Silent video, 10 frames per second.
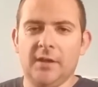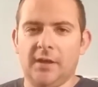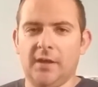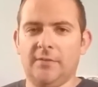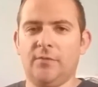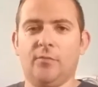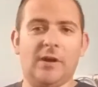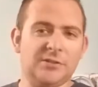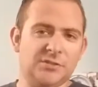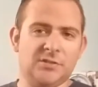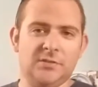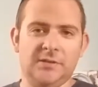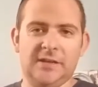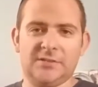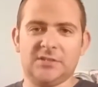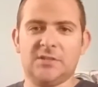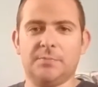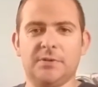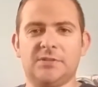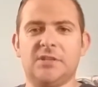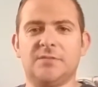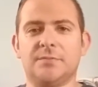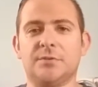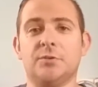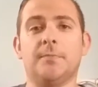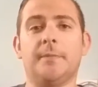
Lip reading: If you've watched not just the PlayStation Pursuit,